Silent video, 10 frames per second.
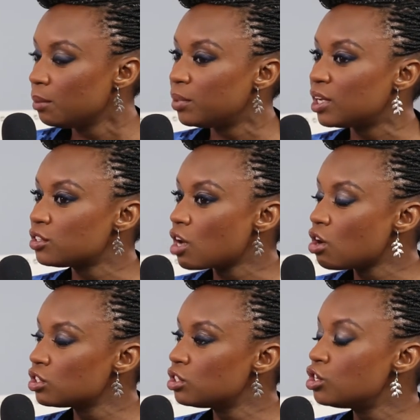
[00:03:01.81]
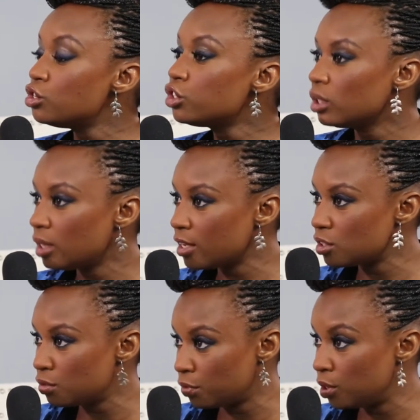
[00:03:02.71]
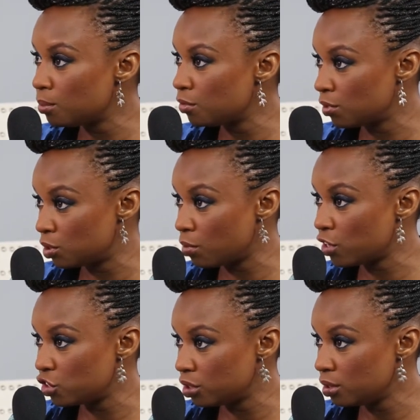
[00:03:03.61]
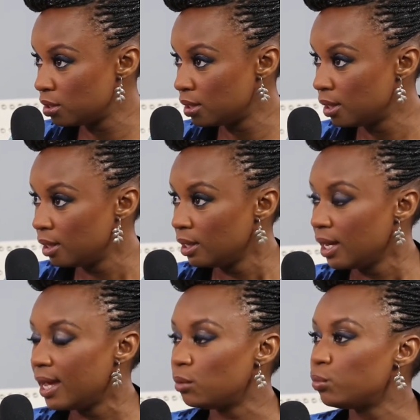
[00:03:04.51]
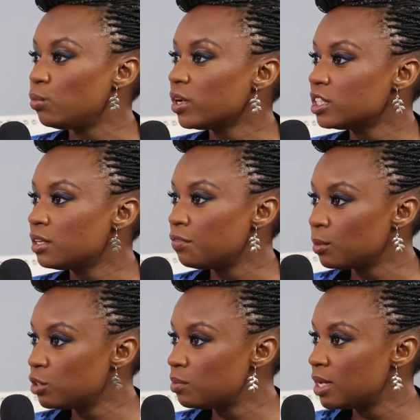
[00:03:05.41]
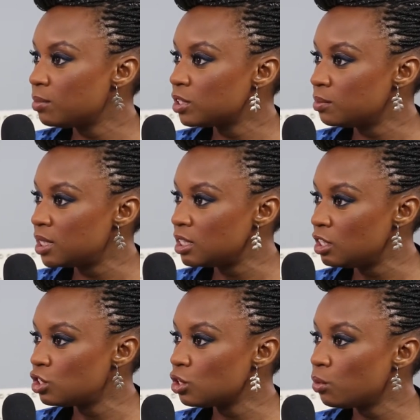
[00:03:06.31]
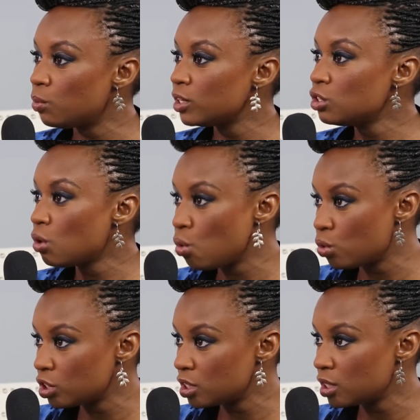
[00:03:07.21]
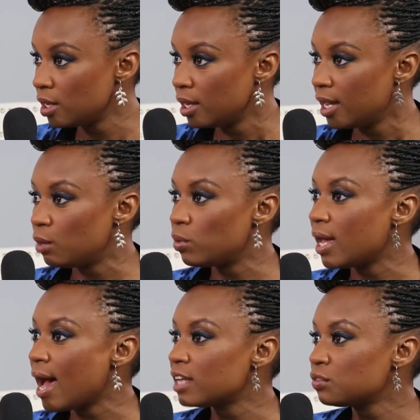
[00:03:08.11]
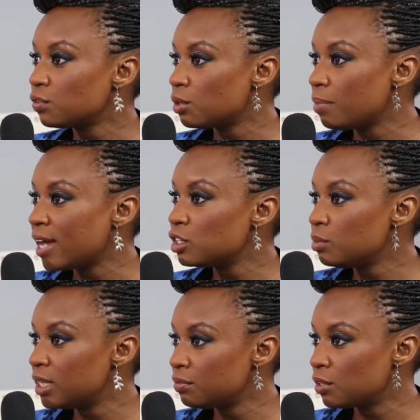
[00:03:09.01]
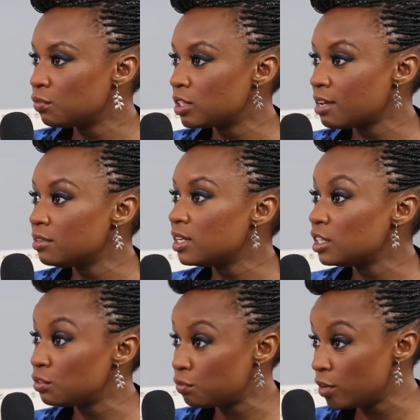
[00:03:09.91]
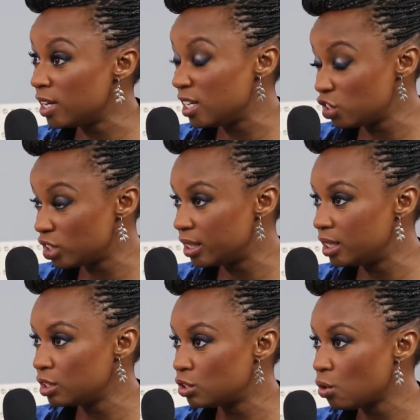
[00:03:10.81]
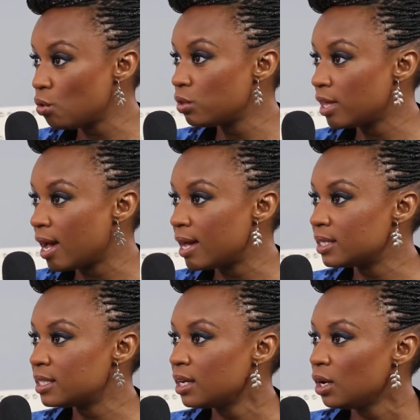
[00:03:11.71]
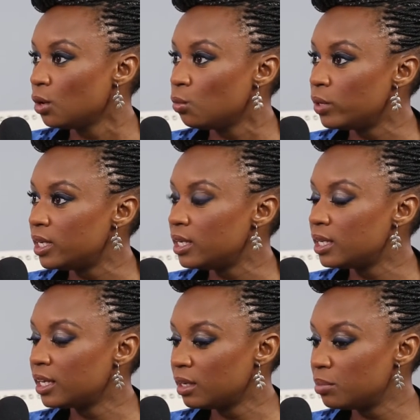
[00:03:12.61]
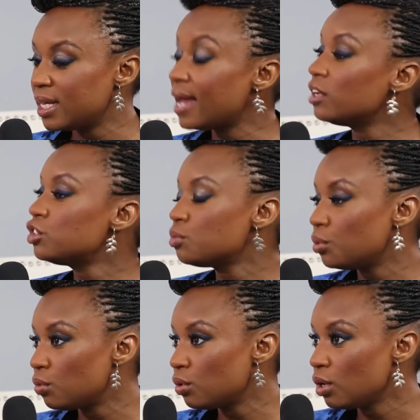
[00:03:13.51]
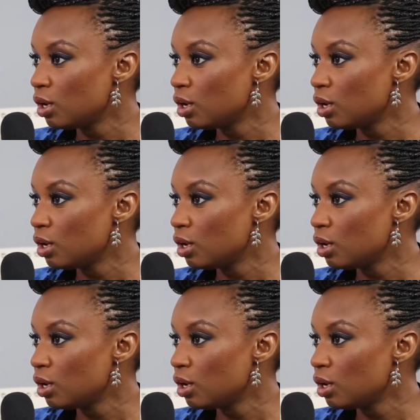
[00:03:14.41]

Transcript: because our constitution allows us freedom of expression and we wanted the film to be able to be seen. So we went to court and we asked for the ban to be lifted for seven days initially so that we can be eligible